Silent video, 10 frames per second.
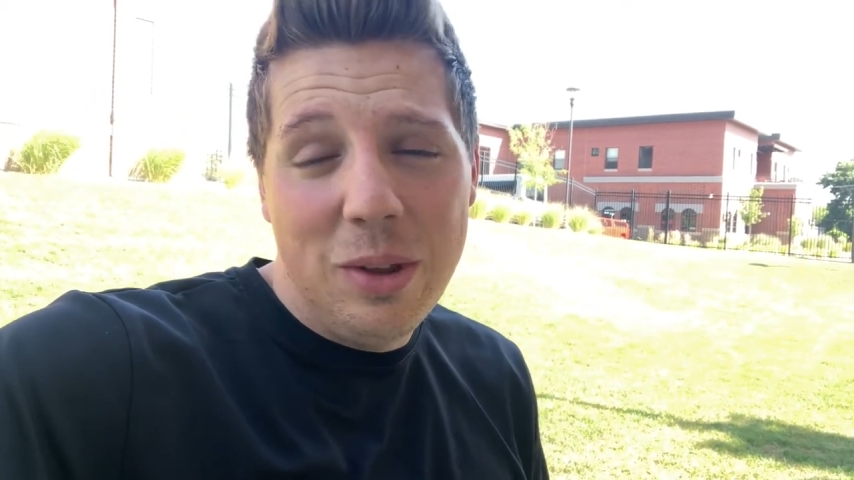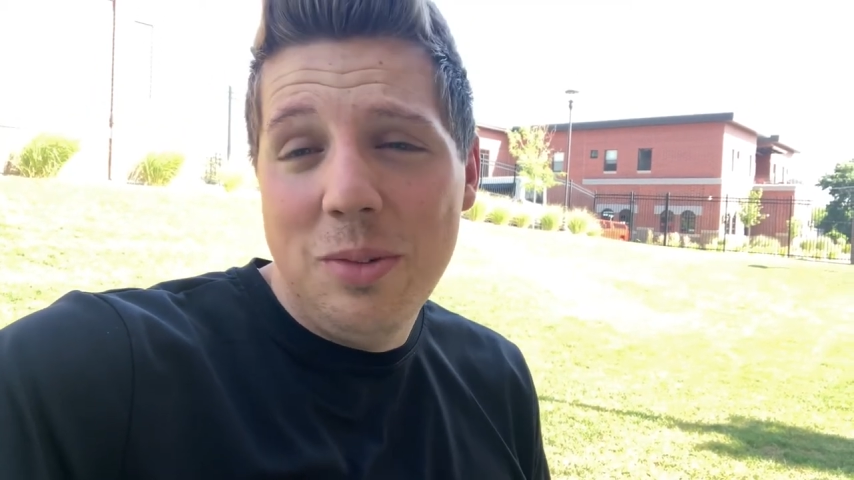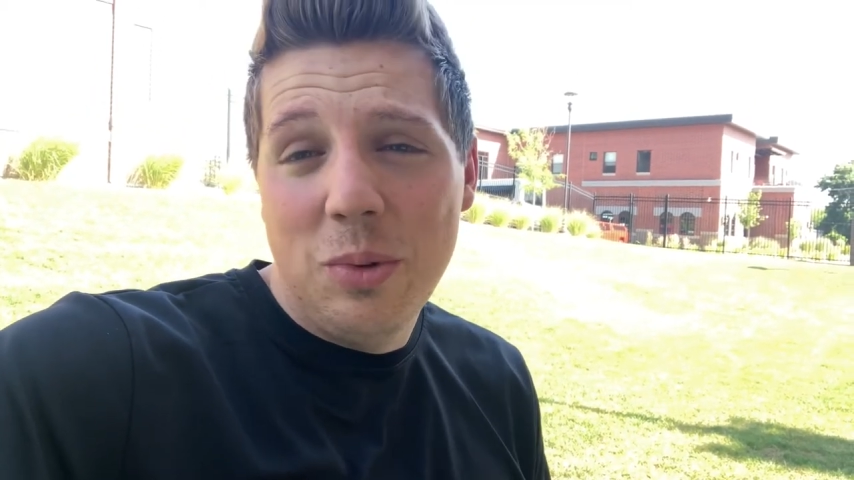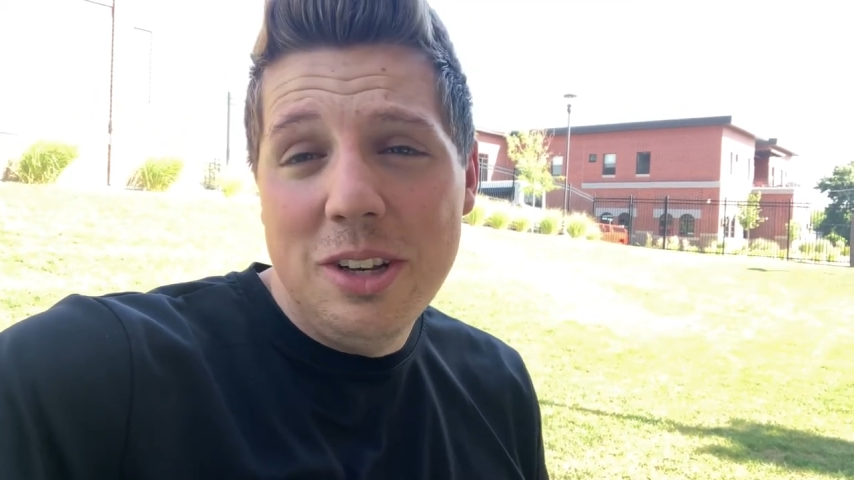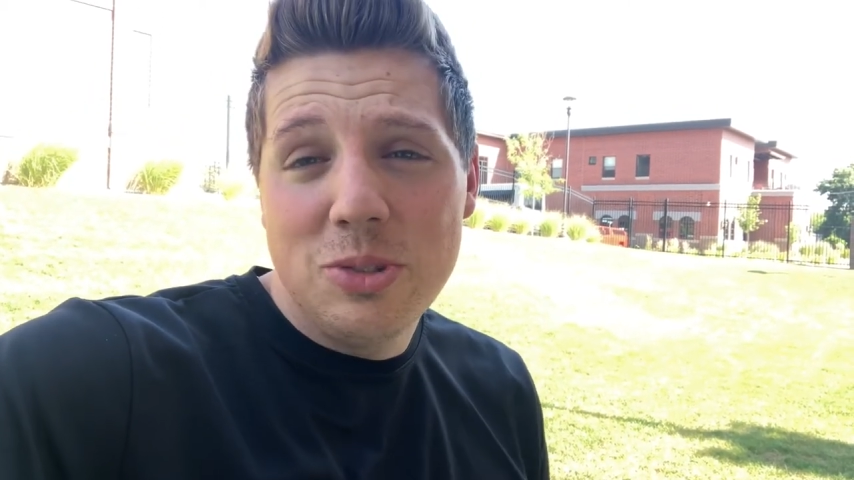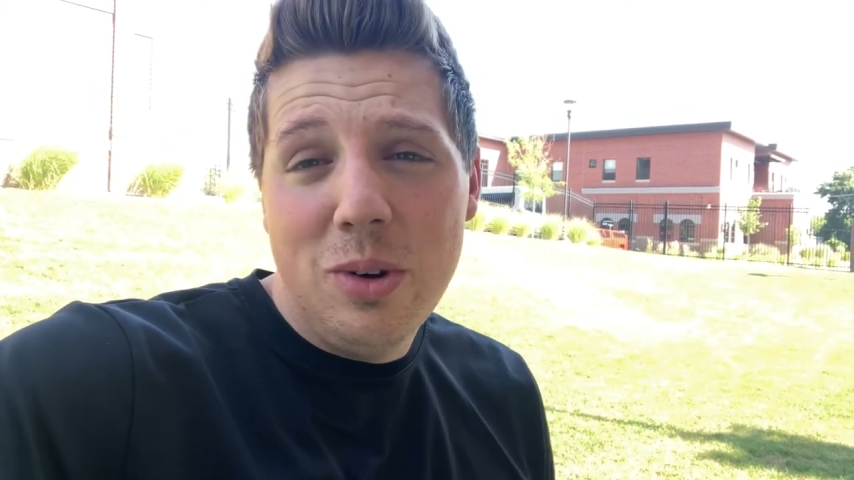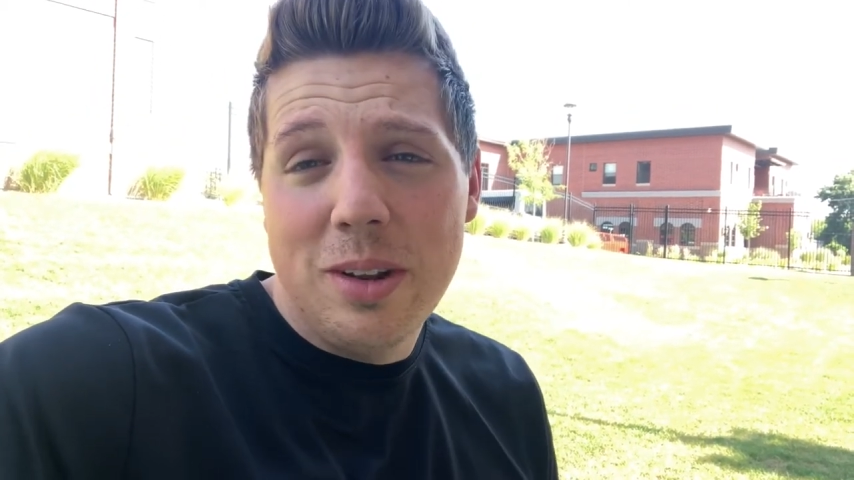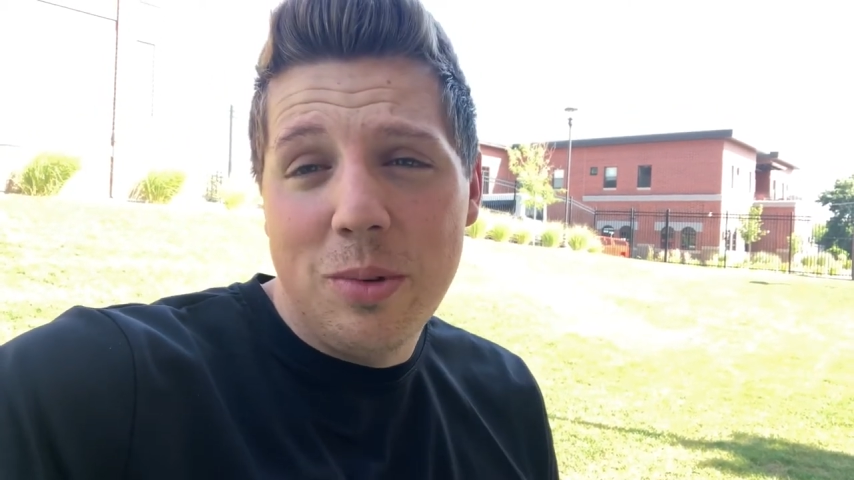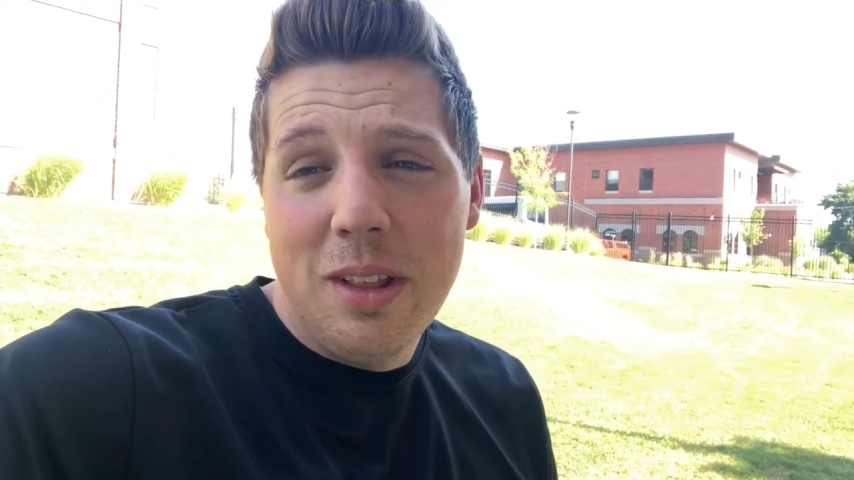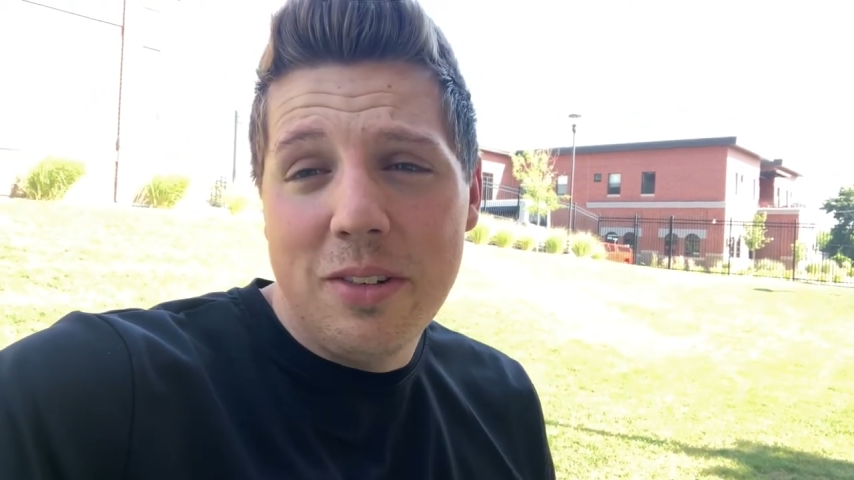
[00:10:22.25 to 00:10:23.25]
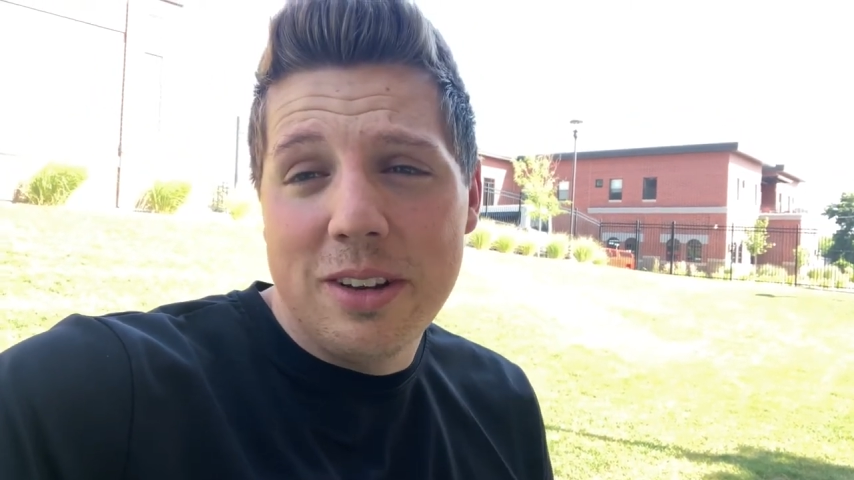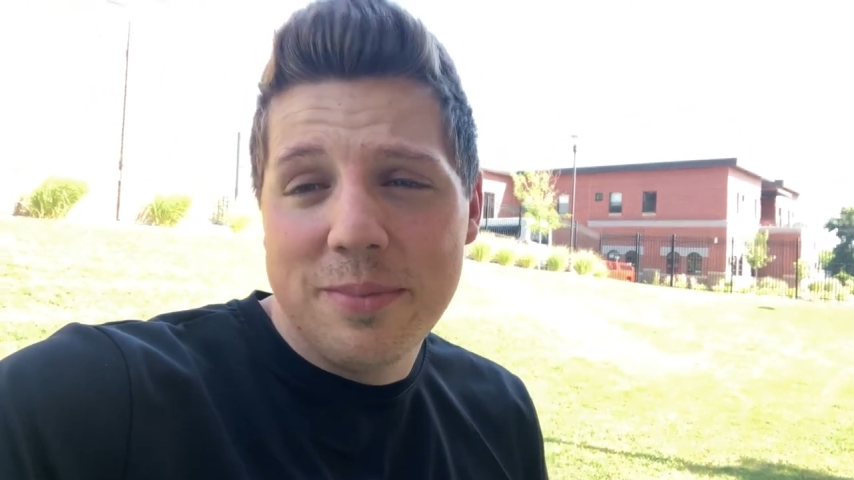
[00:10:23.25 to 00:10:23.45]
we, we enjoyed it, we loved